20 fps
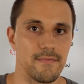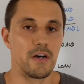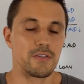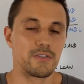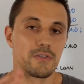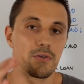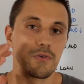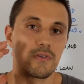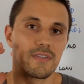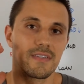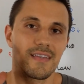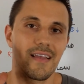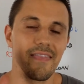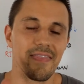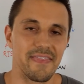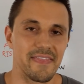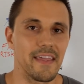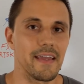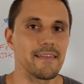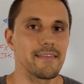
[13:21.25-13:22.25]
So
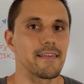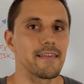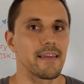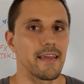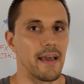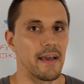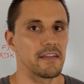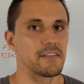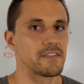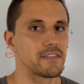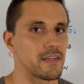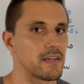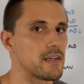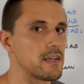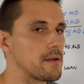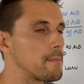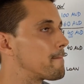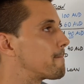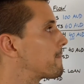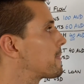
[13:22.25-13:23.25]
synthetic
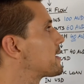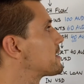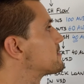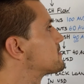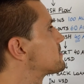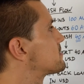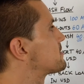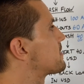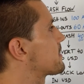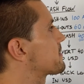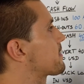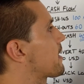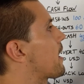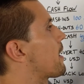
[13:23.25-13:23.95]
hedging means that